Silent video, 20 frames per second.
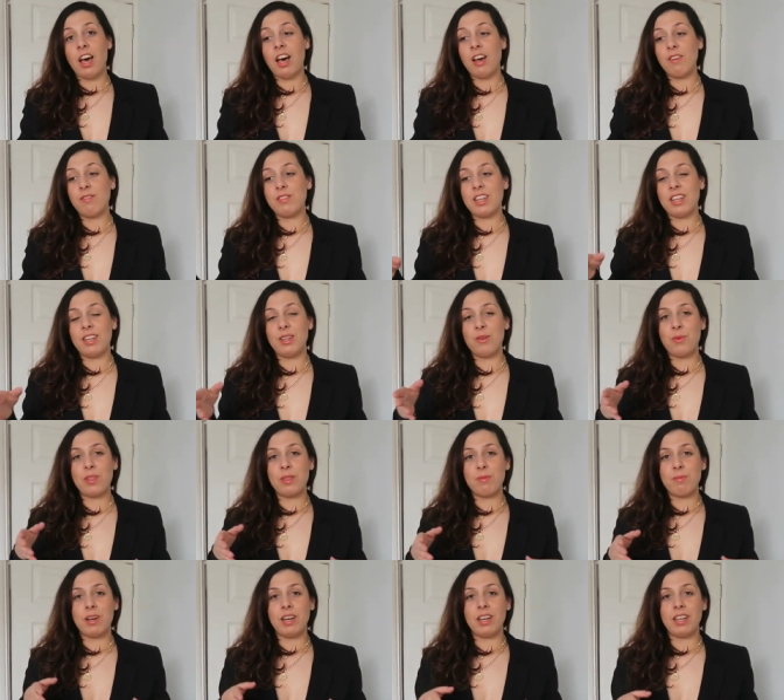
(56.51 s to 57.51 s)
I've done it
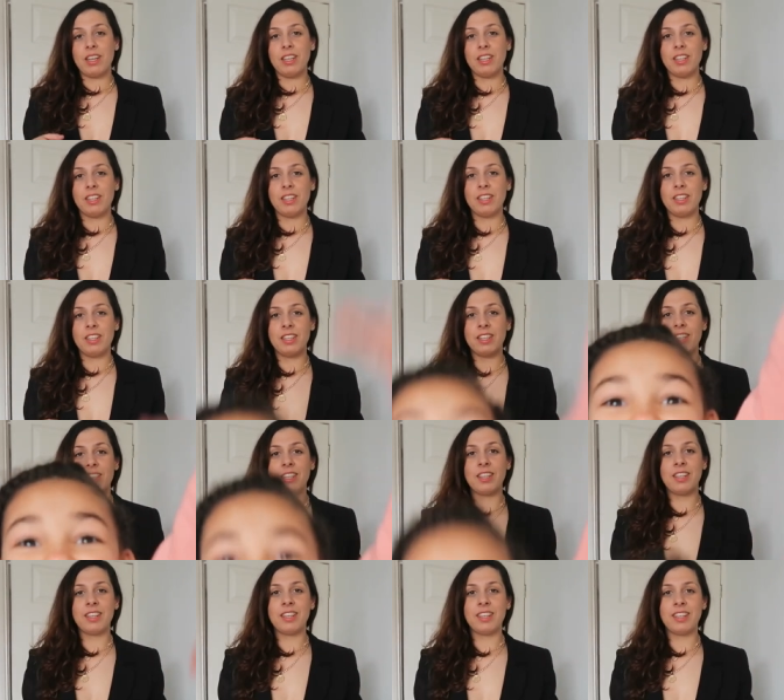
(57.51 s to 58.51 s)
with my
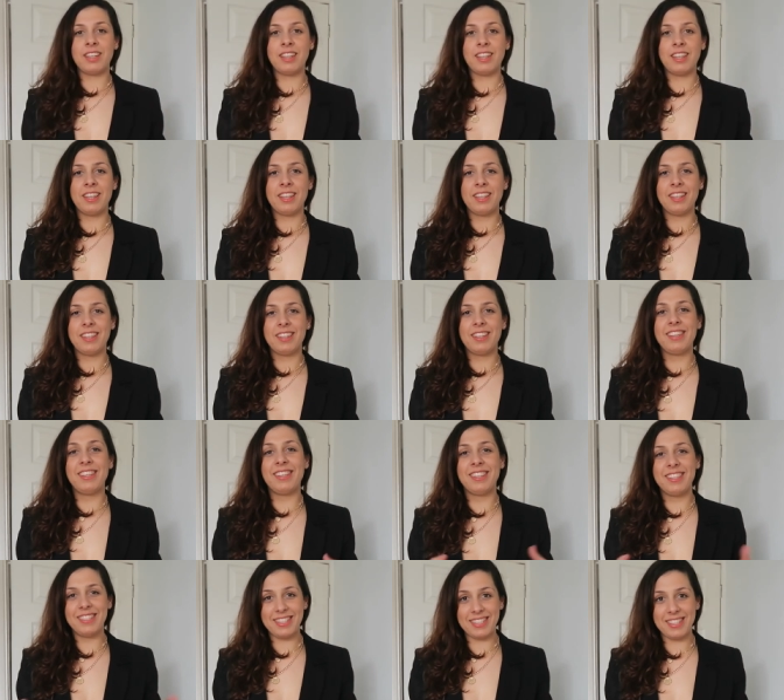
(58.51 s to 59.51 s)
Amber
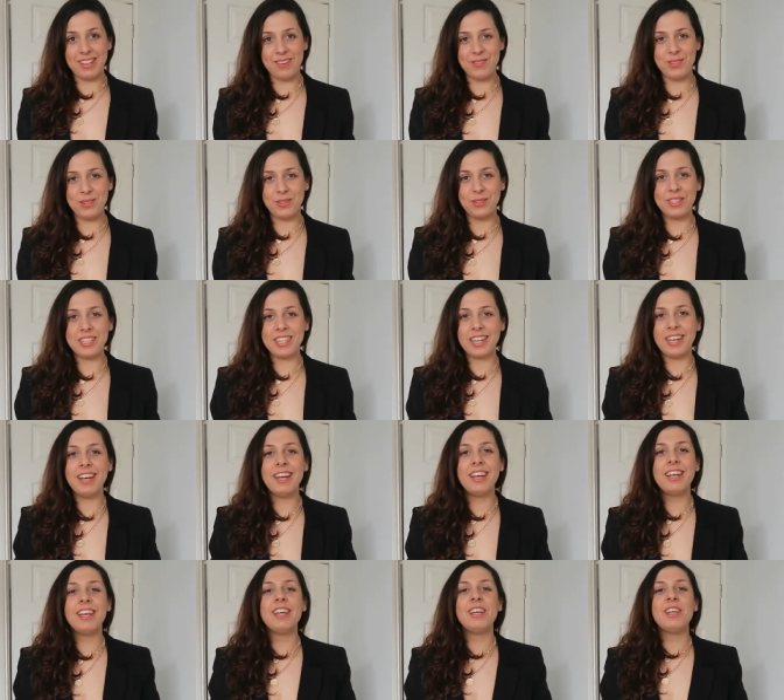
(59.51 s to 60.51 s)
stepdaughter.